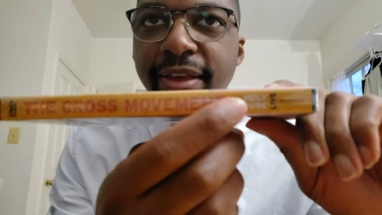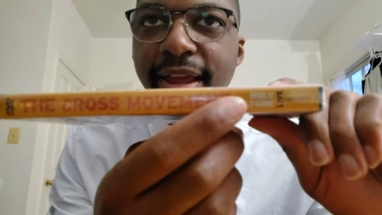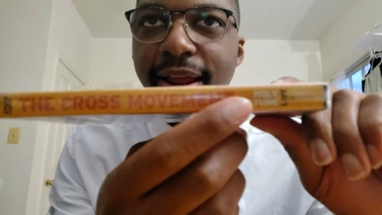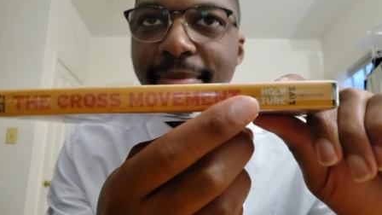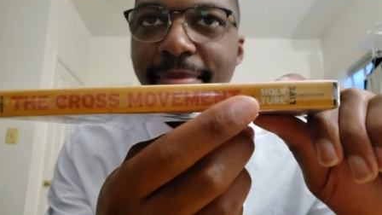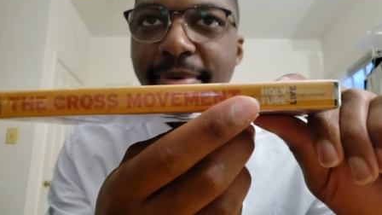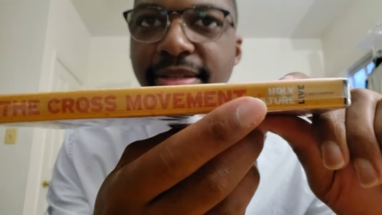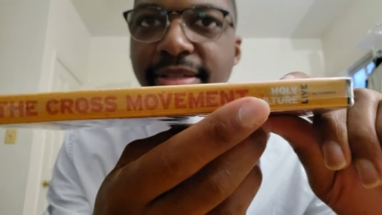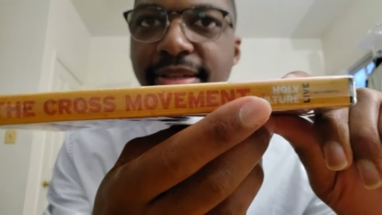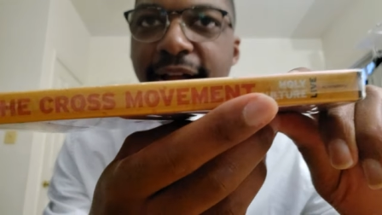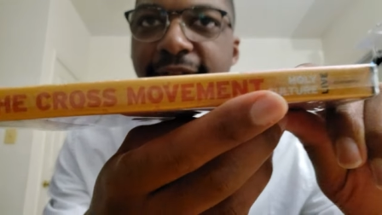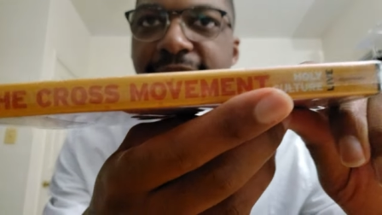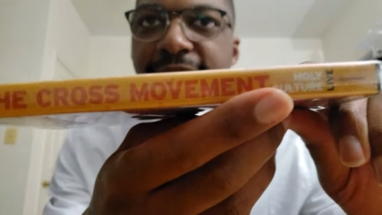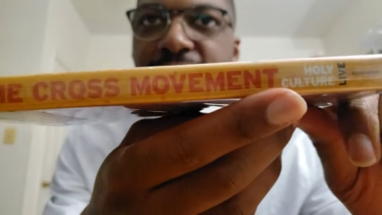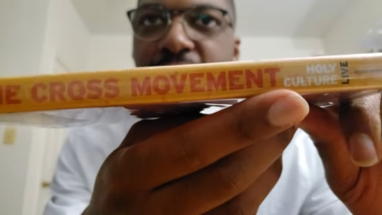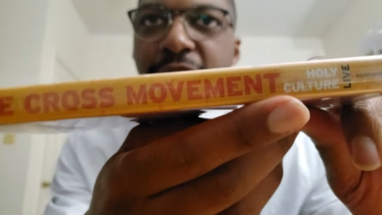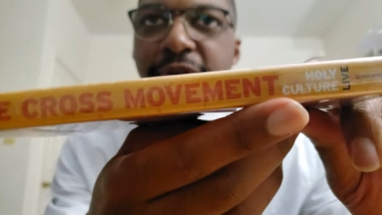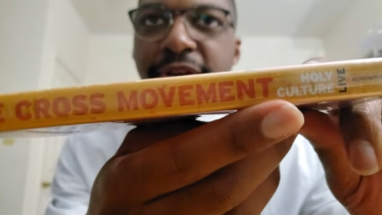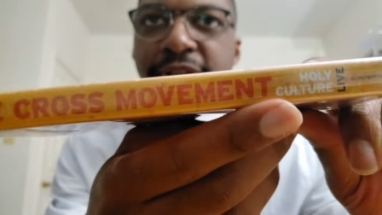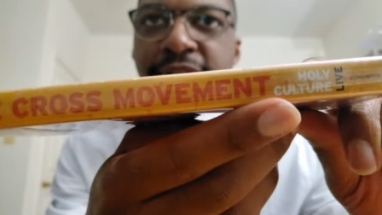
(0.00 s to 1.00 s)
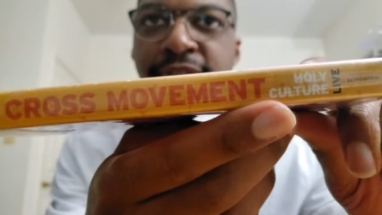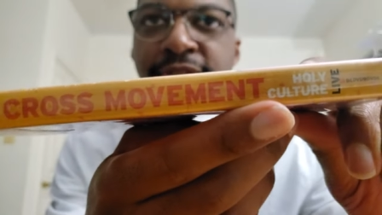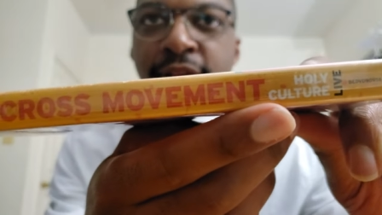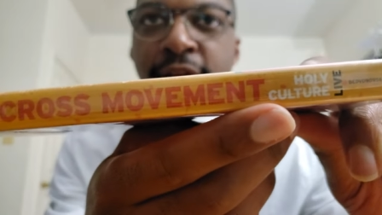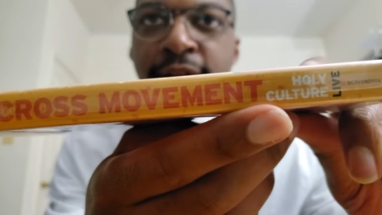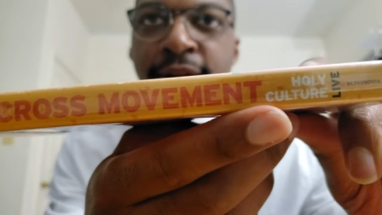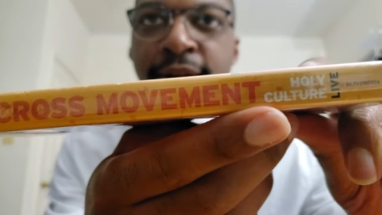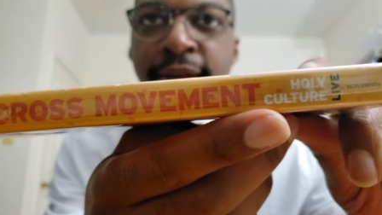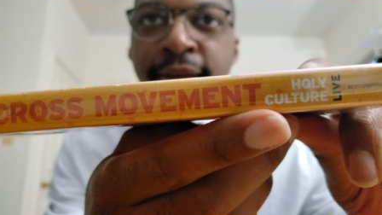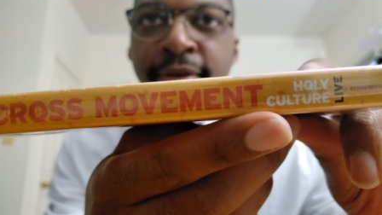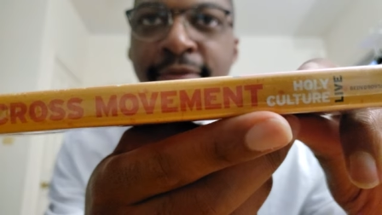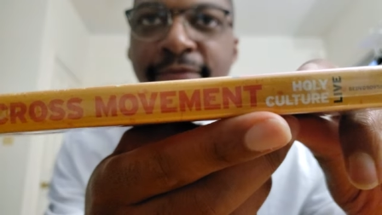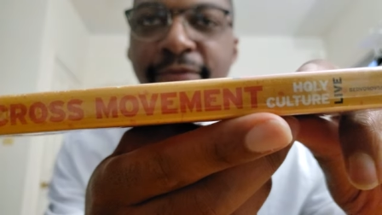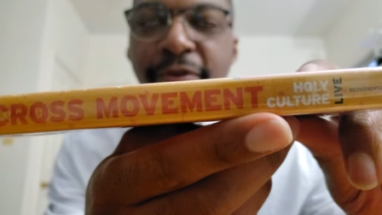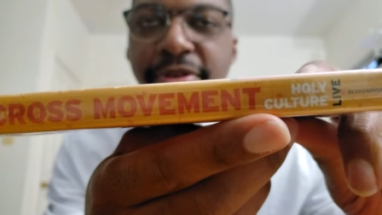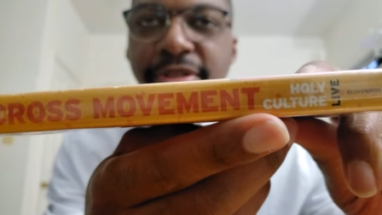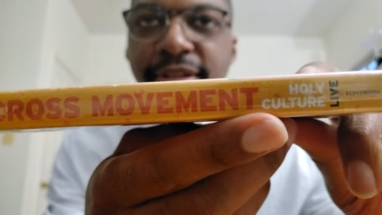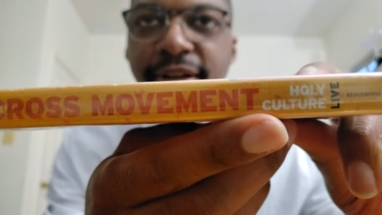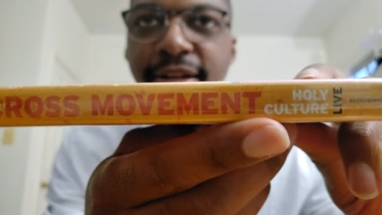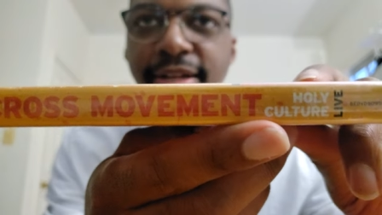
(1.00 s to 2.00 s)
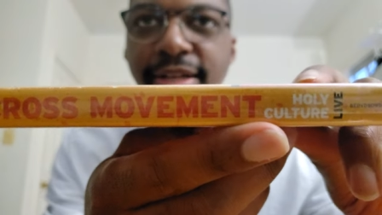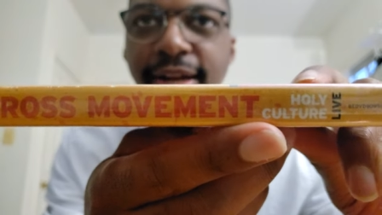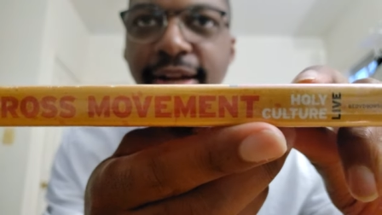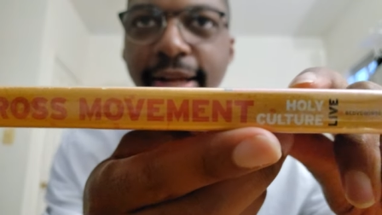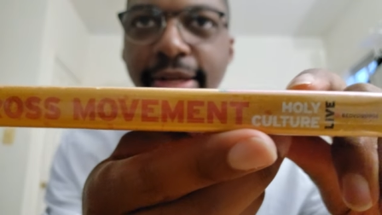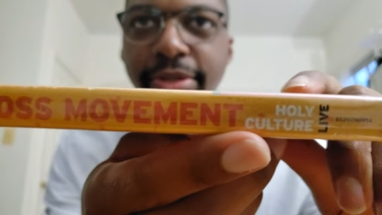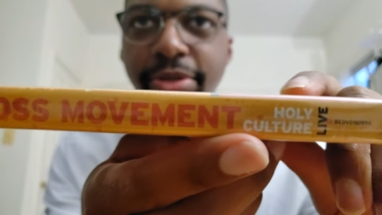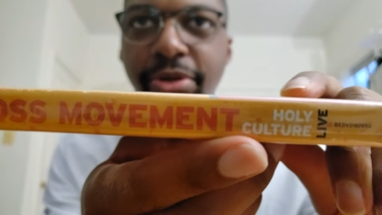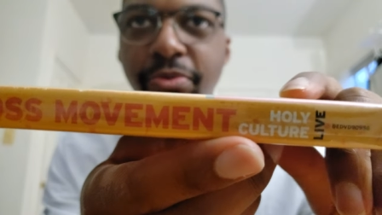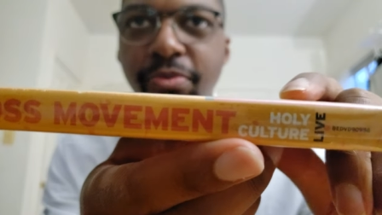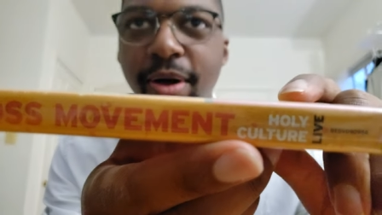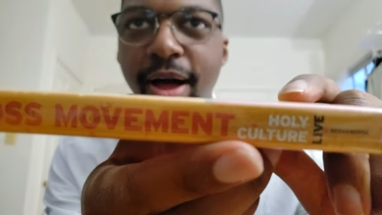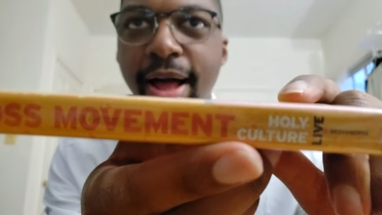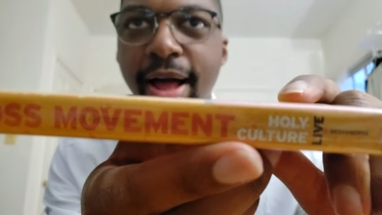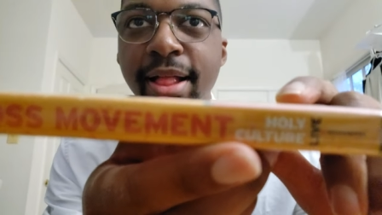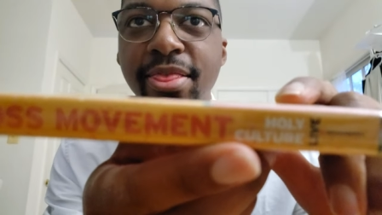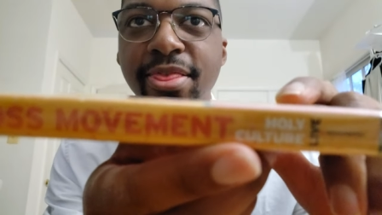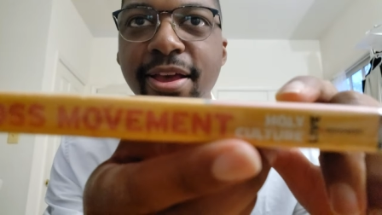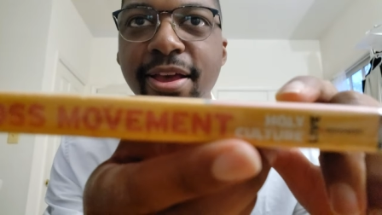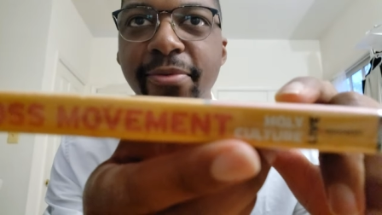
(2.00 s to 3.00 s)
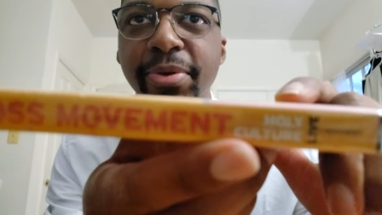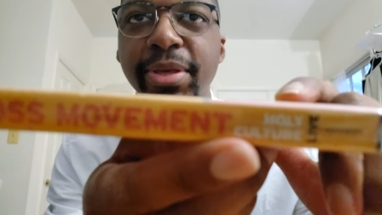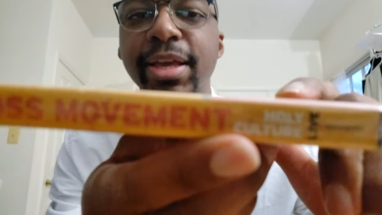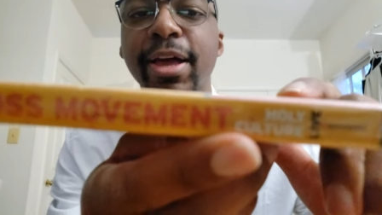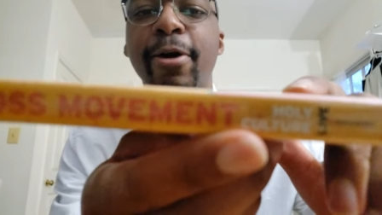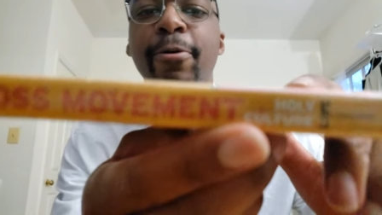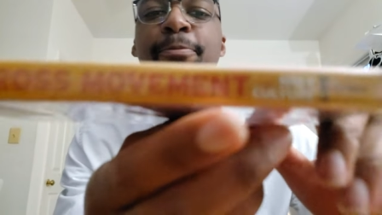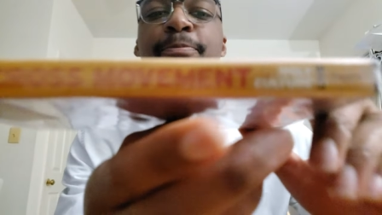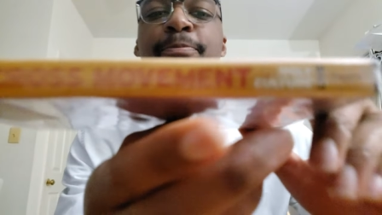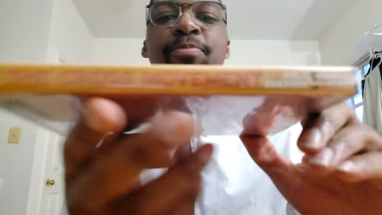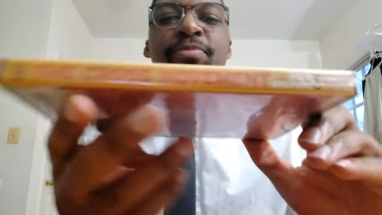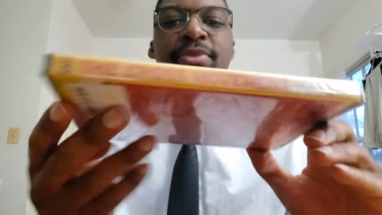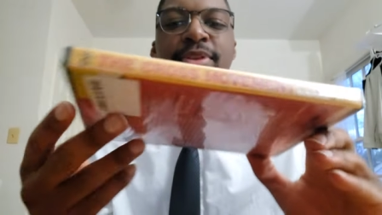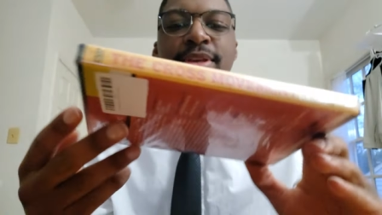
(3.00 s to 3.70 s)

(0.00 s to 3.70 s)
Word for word: The camera is not focused, it, focusing on it, I don't know why. There we go.